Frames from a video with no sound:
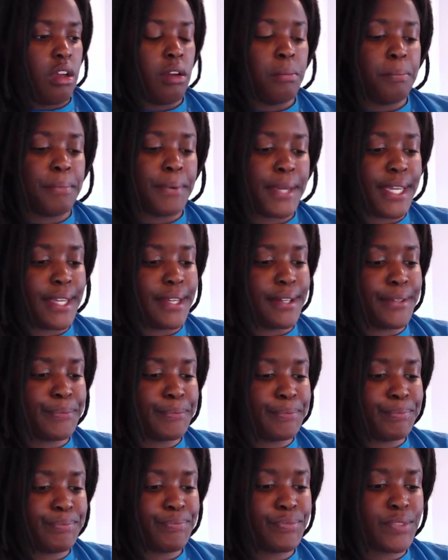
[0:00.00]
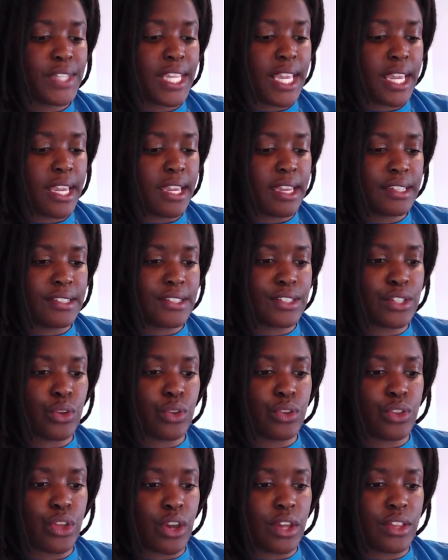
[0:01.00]
But yeah,
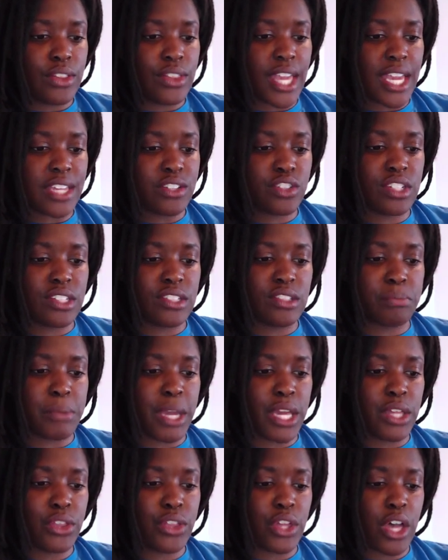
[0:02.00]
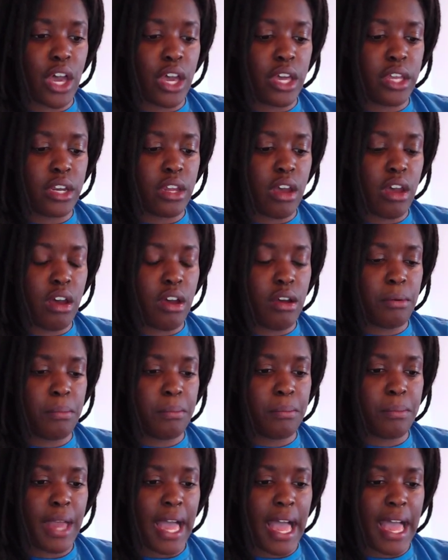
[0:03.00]
so that's just my thought.
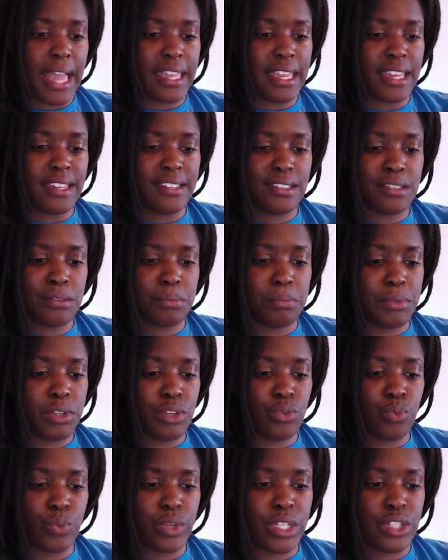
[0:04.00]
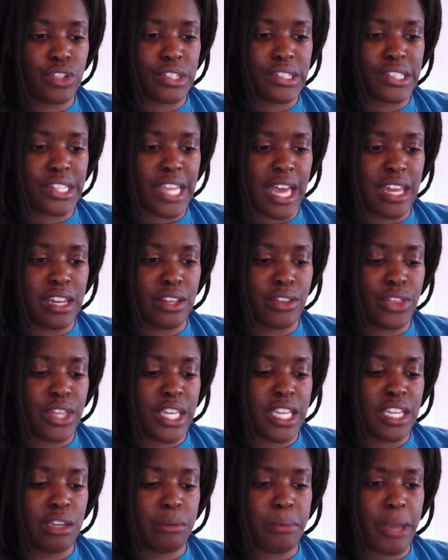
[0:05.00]
I guess we just gotta
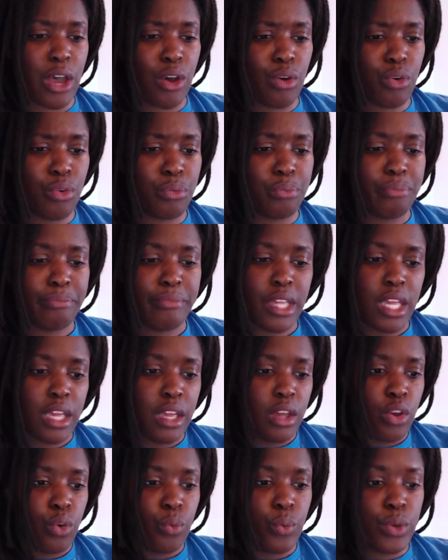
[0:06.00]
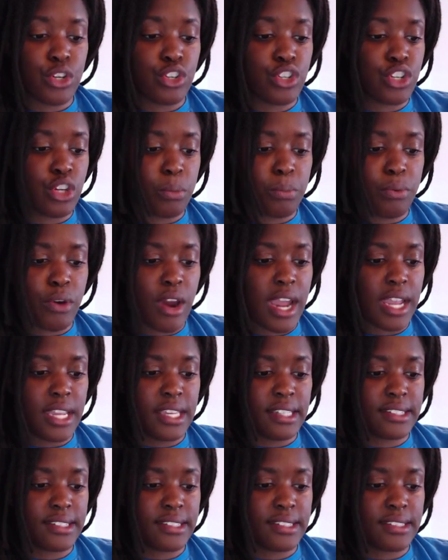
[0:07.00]
think about what's your
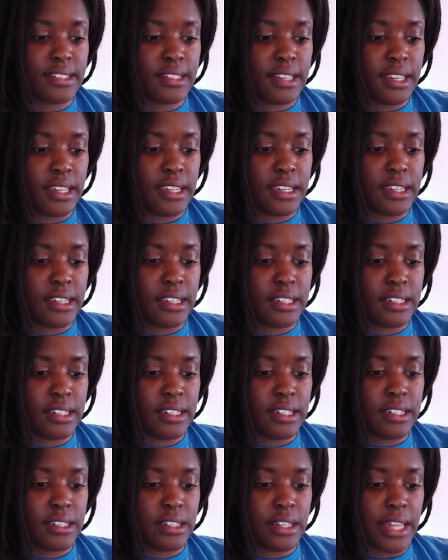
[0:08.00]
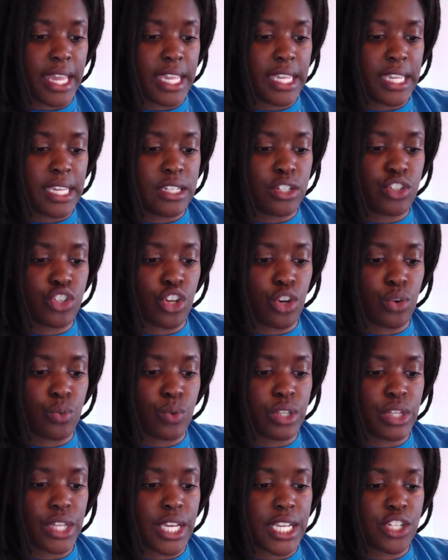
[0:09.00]
price, and like, is your
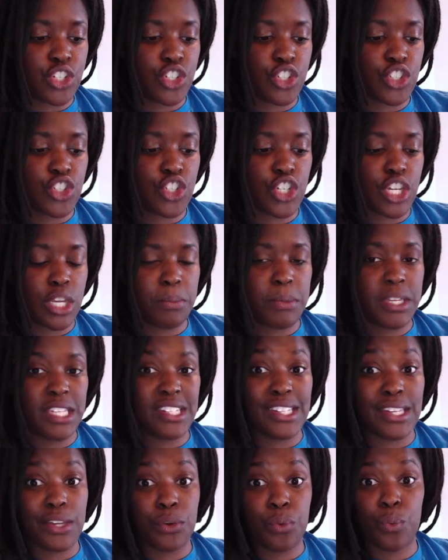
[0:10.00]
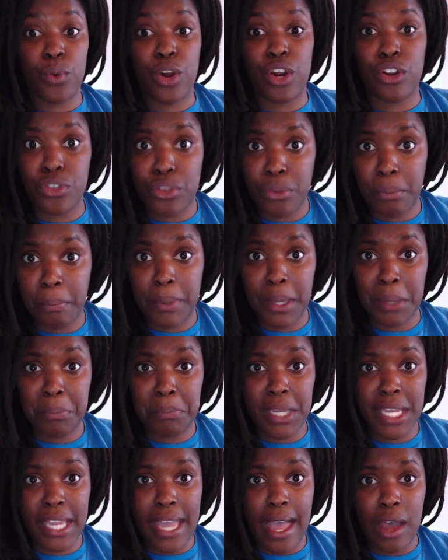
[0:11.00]
relationship, is it worth
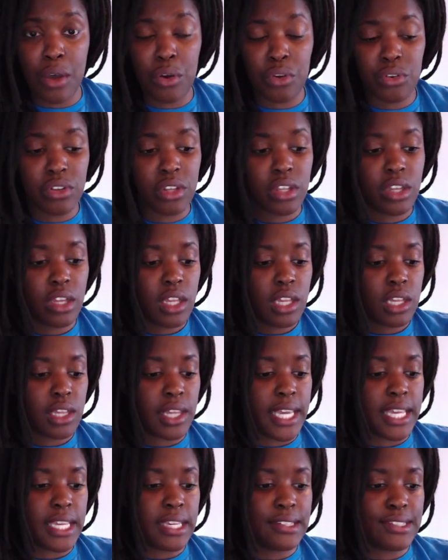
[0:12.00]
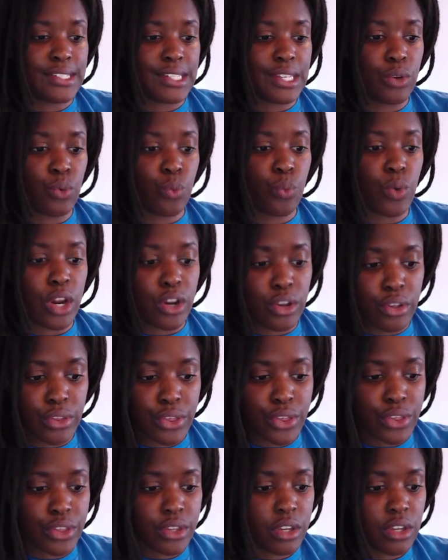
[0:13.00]
pimping out? Like, is it worth